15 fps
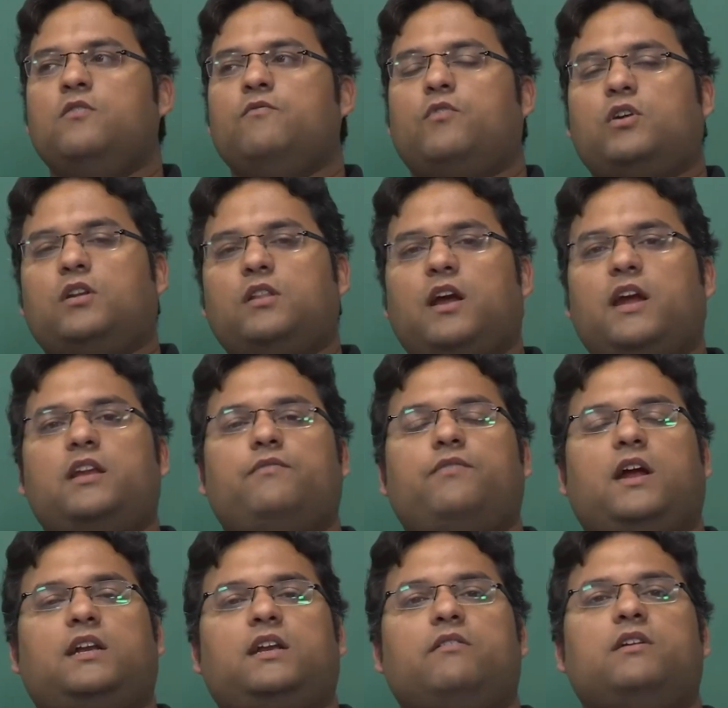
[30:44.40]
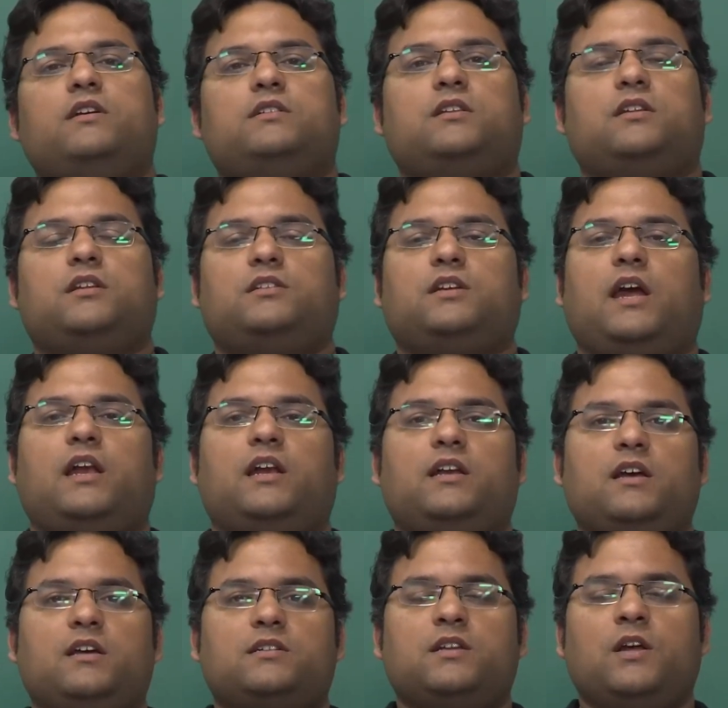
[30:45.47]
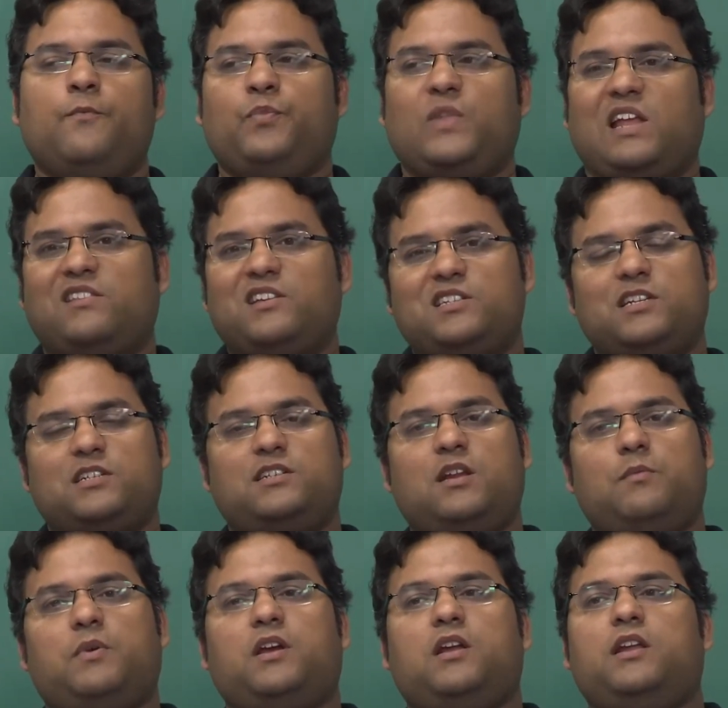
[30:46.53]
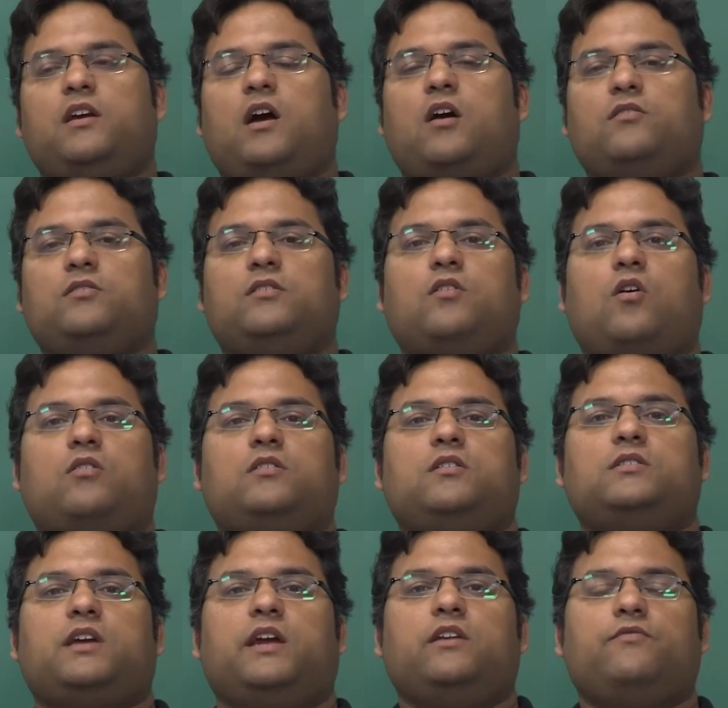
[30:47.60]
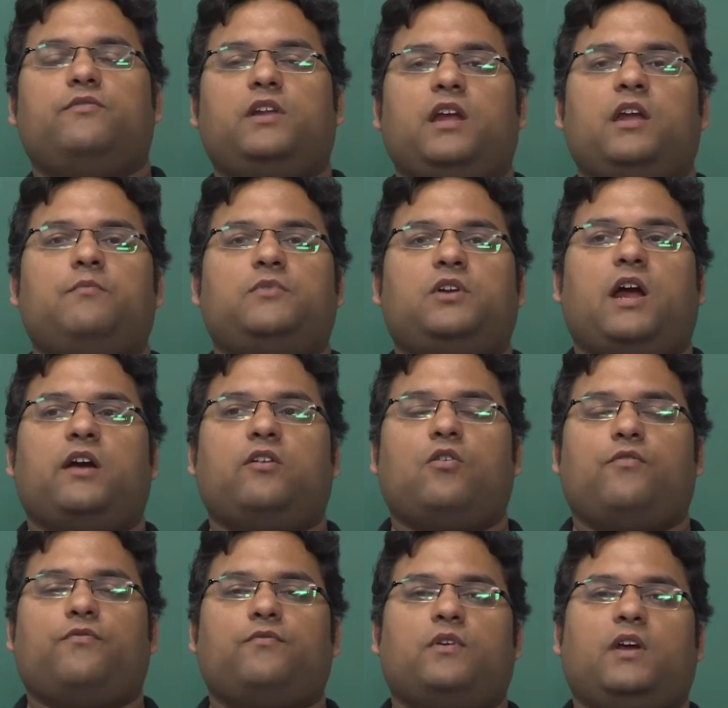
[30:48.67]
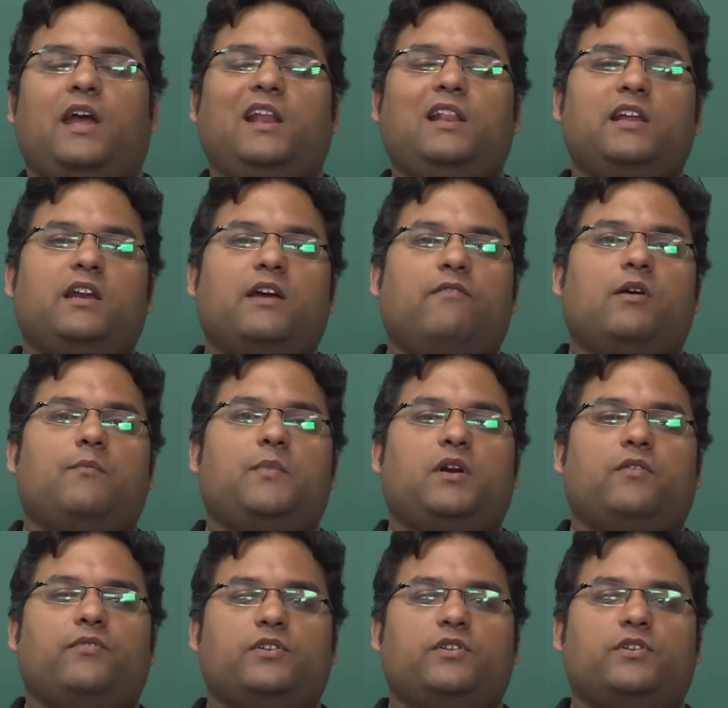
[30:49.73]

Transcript: what are the kind of activities that the child does? And this is typically how the doctors kind of keep track of a healthy development of the